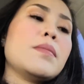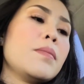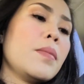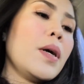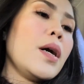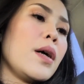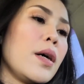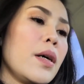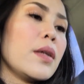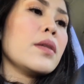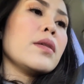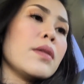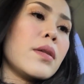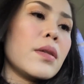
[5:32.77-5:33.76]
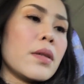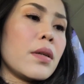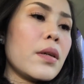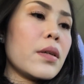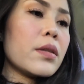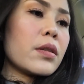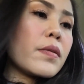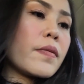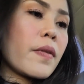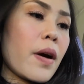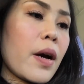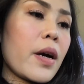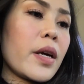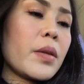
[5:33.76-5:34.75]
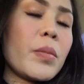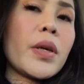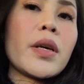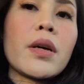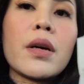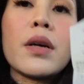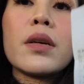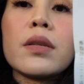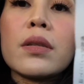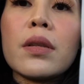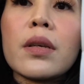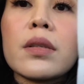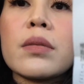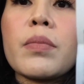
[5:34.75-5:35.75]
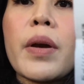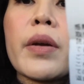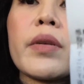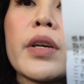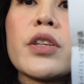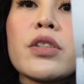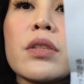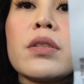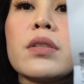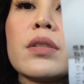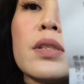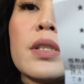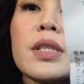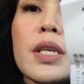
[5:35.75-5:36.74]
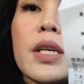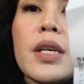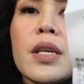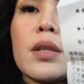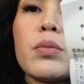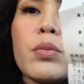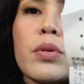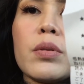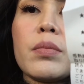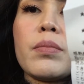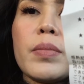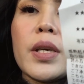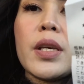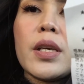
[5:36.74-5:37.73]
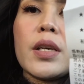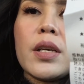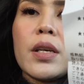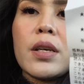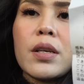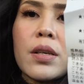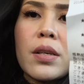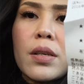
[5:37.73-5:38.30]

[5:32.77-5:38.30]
But it's fine because the expiration date will be